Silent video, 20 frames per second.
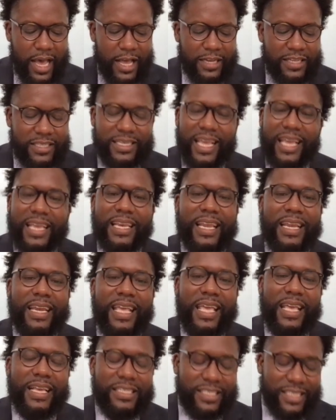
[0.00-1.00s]

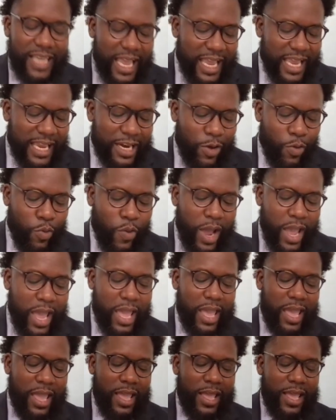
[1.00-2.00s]
dignity is taken
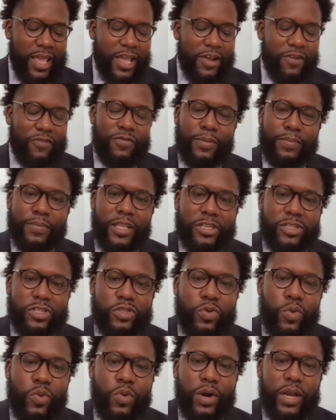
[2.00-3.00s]
away from the
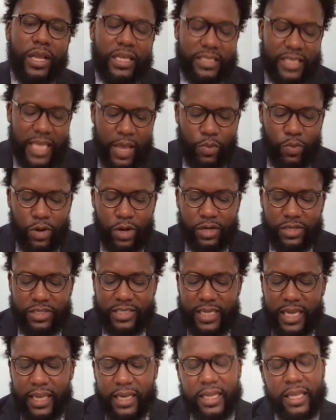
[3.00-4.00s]
stories that we are
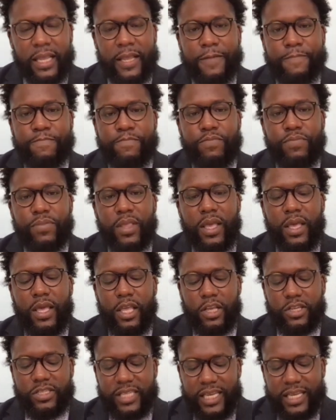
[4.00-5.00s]
telling.
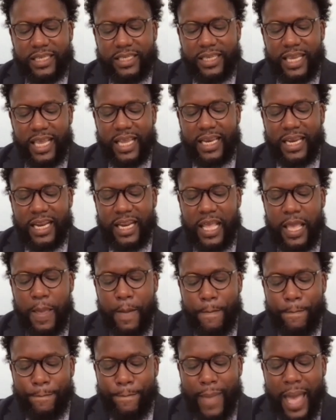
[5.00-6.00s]
You see, dignity
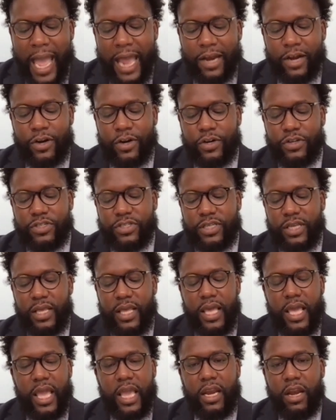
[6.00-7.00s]
matters
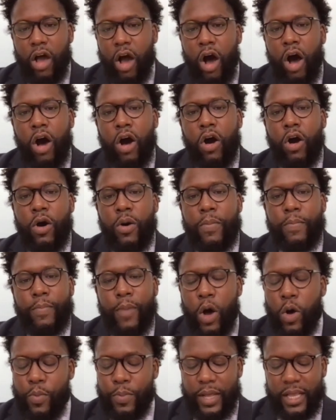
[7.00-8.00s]
in all
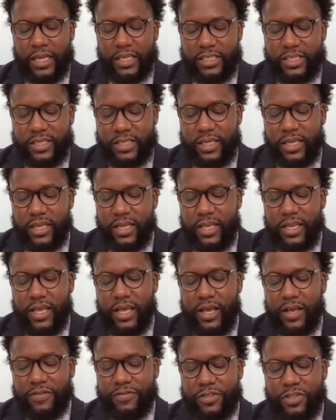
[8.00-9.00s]
moments
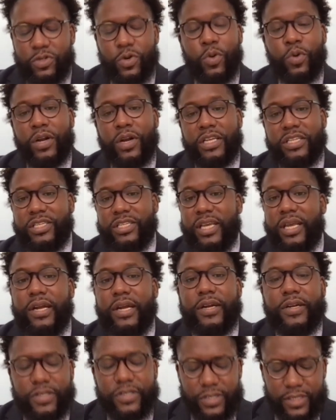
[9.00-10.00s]
of story
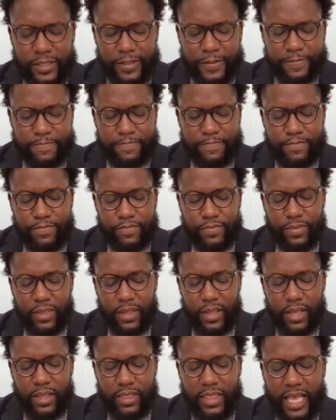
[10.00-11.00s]
shares.
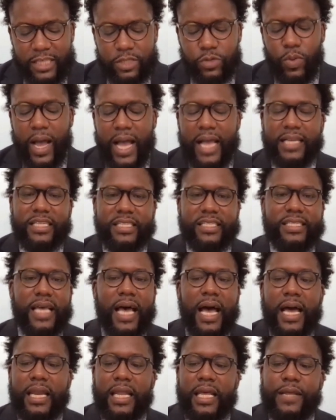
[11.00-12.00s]
That's why I
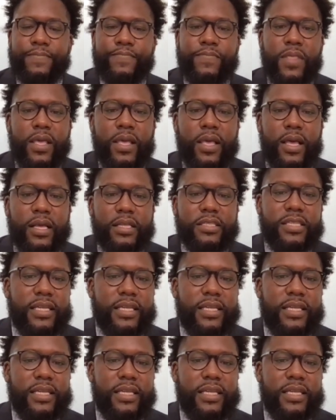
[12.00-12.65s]
decided to